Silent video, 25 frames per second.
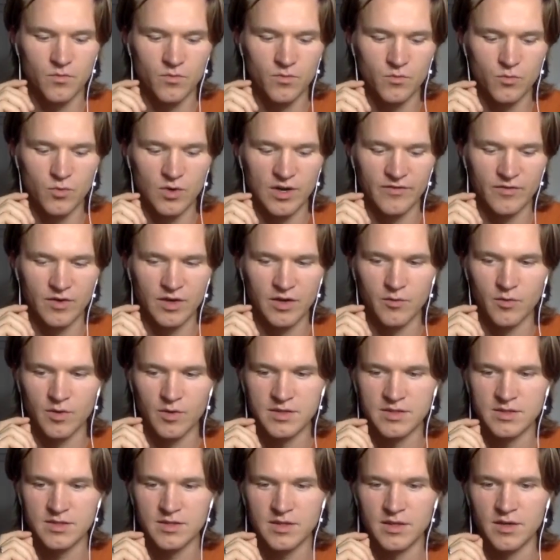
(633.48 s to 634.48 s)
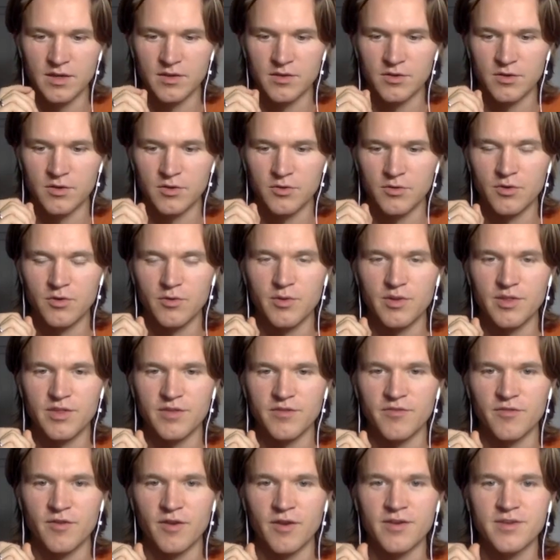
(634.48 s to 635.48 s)
whatever he was, the guru at the
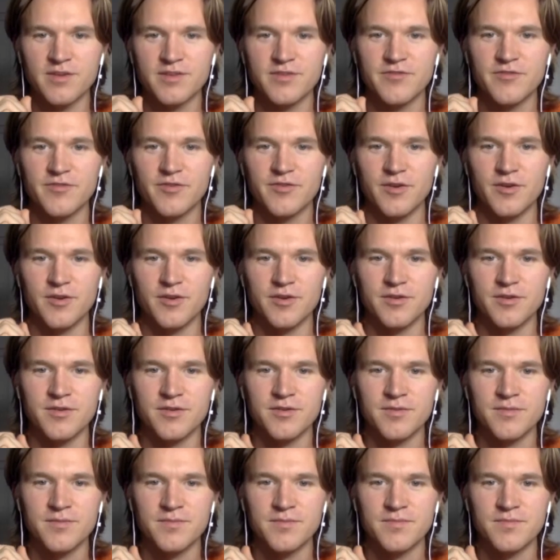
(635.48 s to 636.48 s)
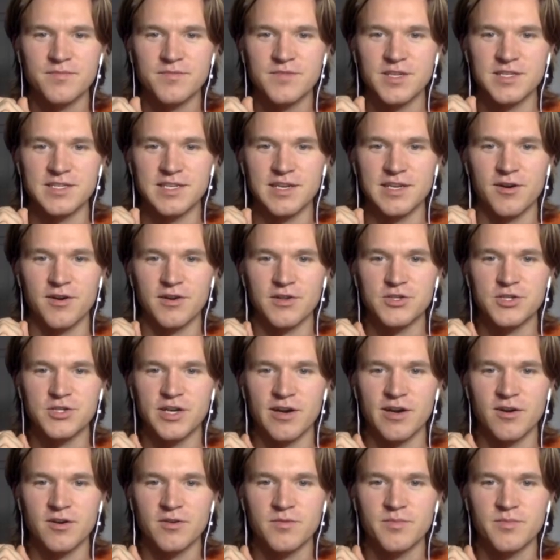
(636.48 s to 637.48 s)
front to sit on a
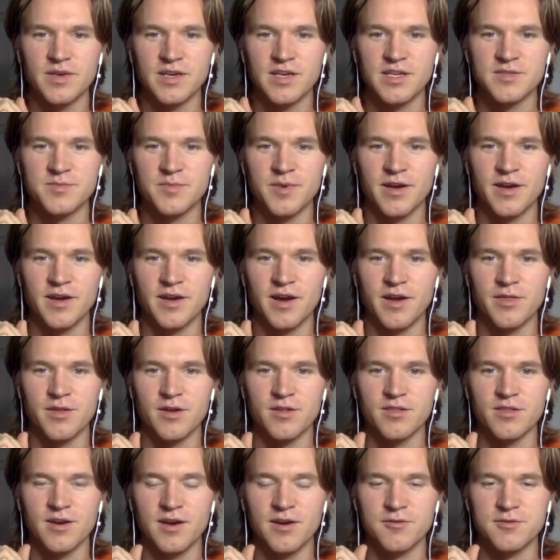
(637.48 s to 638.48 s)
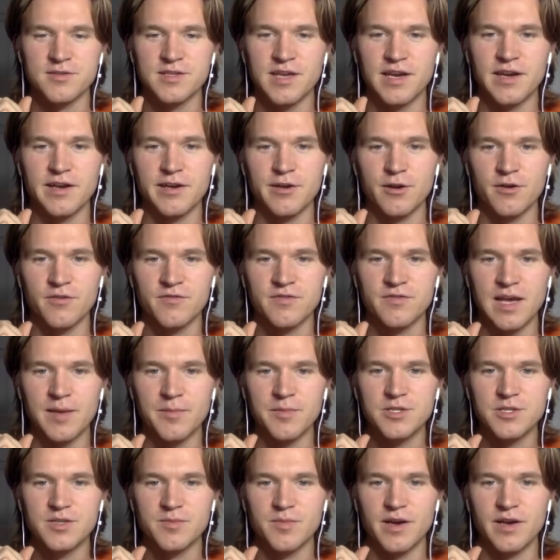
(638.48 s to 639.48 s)
chair because I thought that I was getting nerve
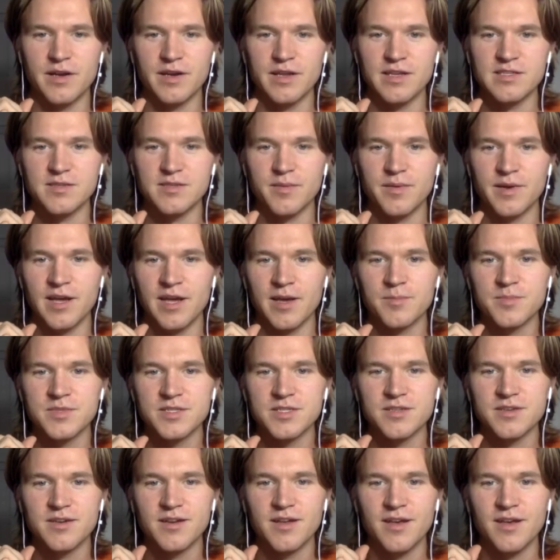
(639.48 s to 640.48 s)
damage in my knees and my hips